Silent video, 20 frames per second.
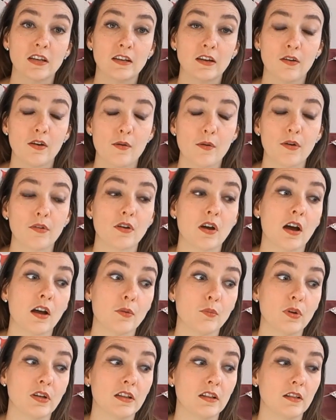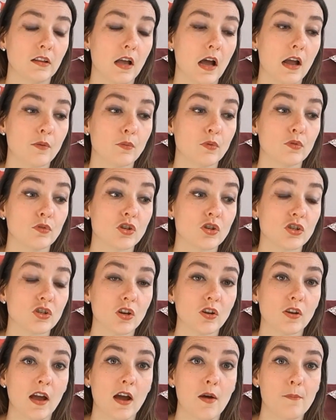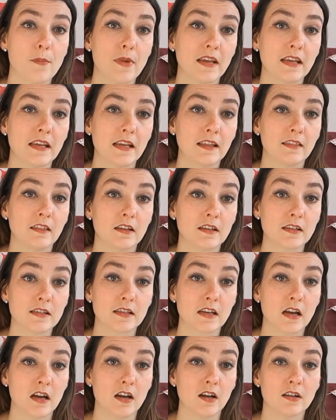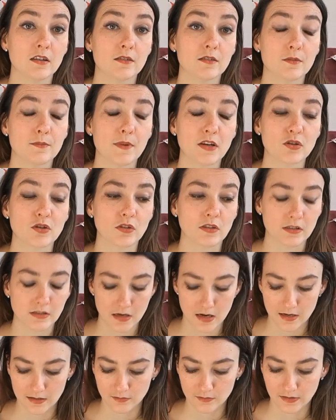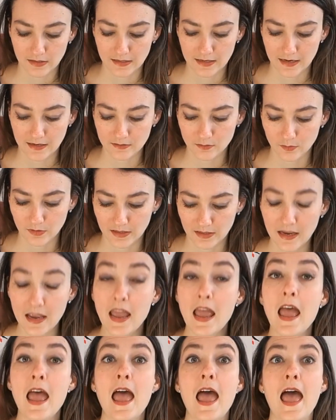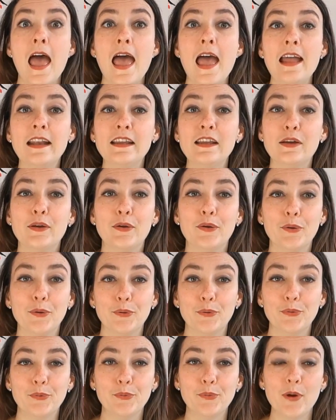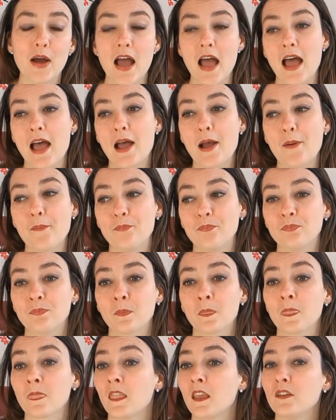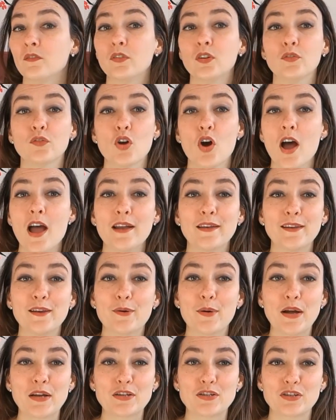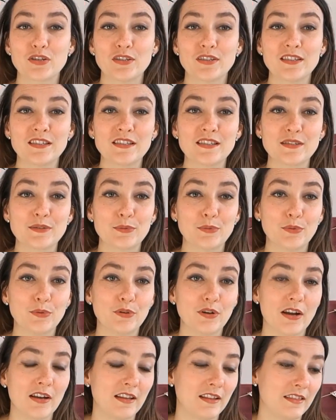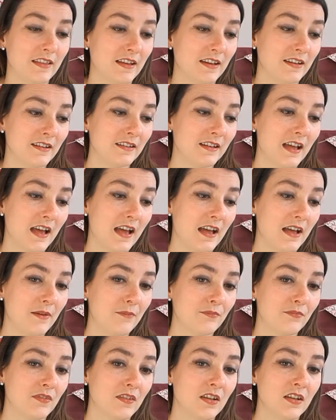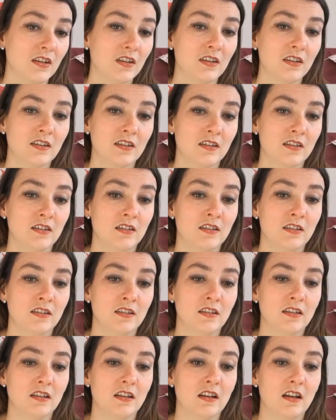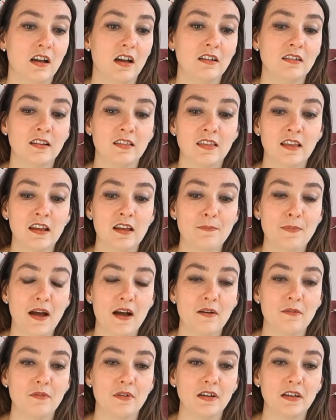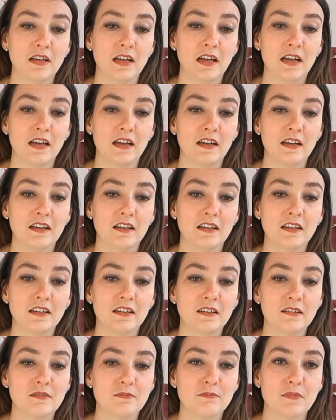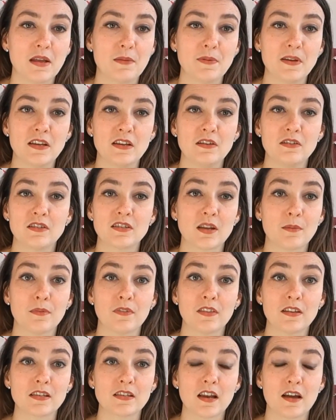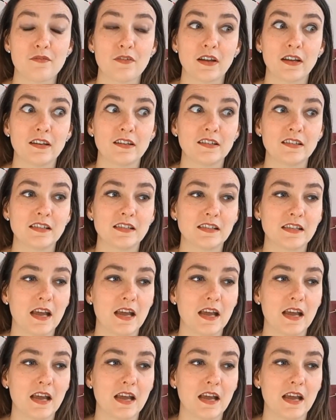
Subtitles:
no, I won't. I will just show you how I'm making the skirt to make sure that the skirt is ready next week. Anywho, if you've got any questions or anything, I did think about maybe some of the stuff I could,